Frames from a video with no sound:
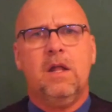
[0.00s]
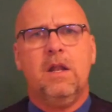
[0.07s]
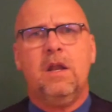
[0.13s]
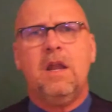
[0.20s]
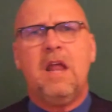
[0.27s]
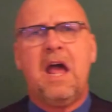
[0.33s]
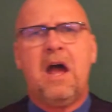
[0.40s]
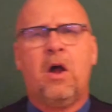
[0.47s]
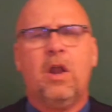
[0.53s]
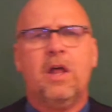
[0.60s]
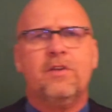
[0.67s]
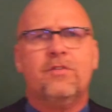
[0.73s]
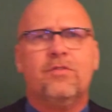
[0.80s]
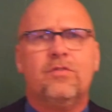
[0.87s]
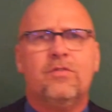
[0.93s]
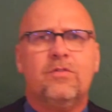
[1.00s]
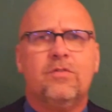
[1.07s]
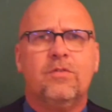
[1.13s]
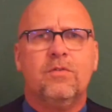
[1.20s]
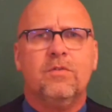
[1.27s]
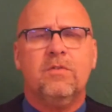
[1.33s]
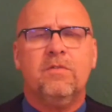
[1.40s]
Now
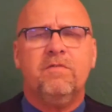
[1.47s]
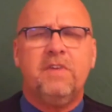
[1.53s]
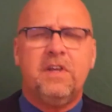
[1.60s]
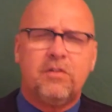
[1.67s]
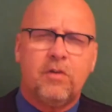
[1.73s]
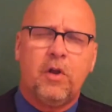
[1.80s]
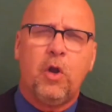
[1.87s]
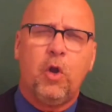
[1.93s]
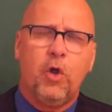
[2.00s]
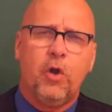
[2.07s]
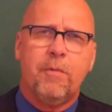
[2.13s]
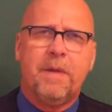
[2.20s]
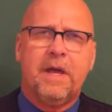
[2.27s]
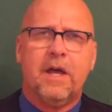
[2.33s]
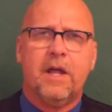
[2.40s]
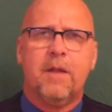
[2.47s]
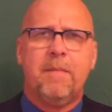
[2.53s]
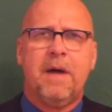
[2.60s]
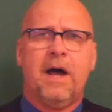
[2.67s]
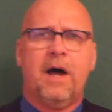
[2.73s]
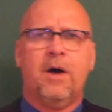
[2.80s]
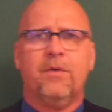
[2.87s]
let's visit a little bit
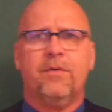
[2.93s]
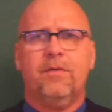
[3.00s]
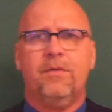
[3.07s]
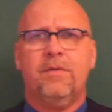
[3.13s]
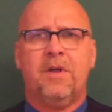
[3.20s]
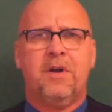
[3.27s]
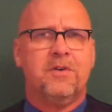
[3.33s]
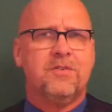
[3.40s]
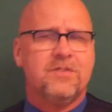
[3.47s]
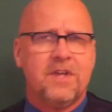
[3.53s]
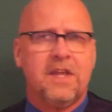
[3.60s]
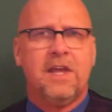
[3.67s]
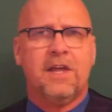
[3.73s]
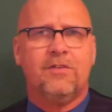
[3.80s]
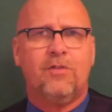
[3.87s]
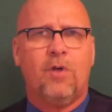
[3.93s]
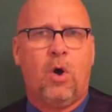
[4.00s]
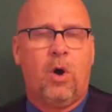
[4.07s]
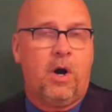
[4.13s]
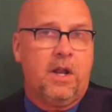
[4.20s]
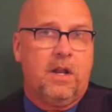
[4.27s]
about their CSR,